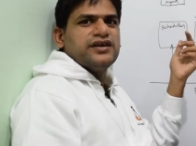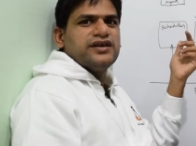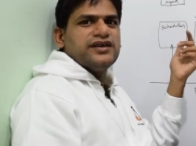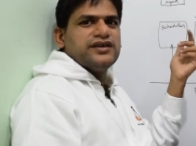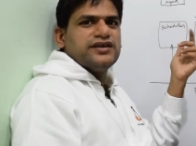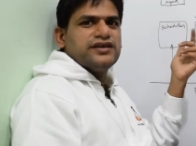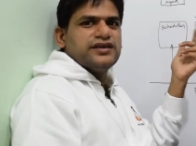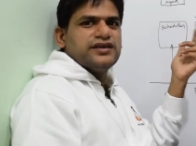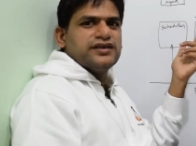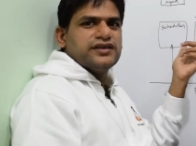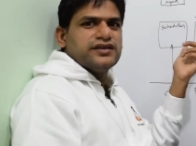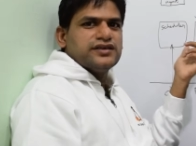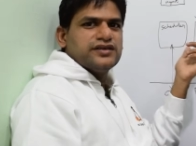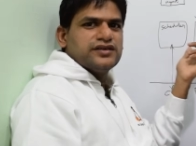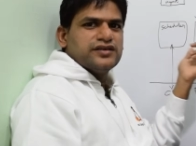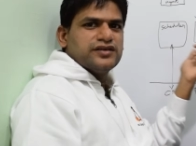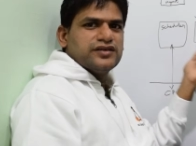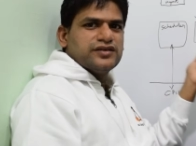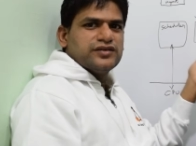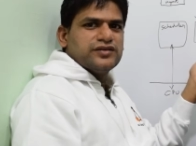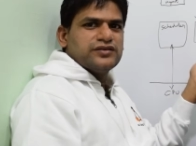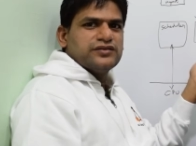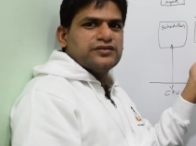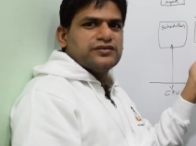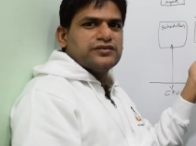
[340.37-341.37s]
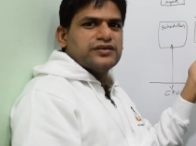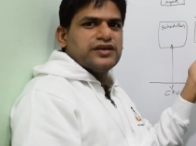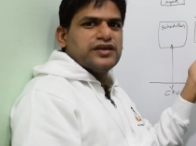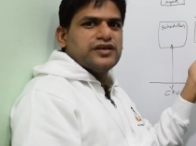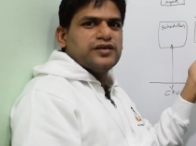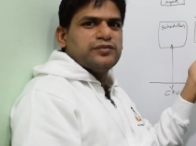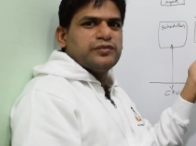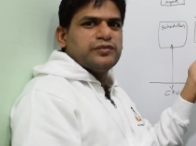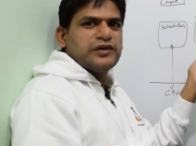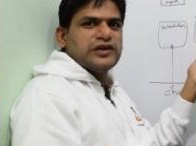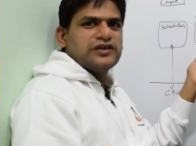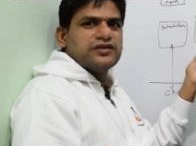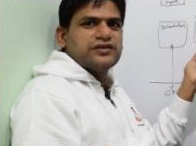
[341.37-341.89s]
and
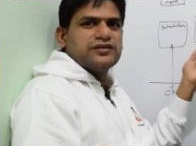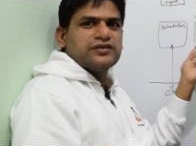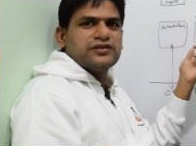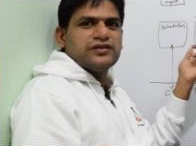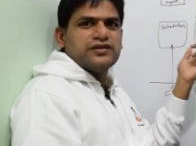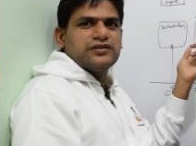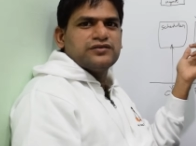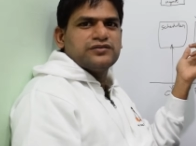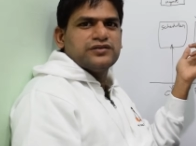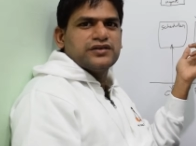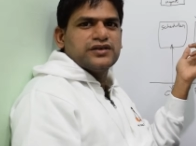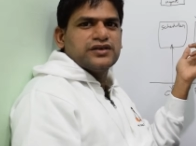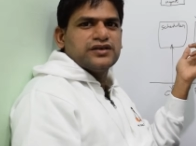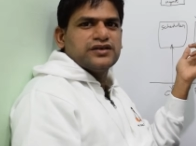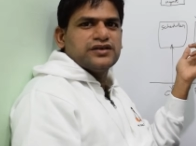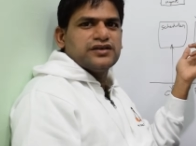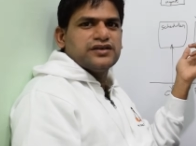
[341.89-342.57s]
Microsoft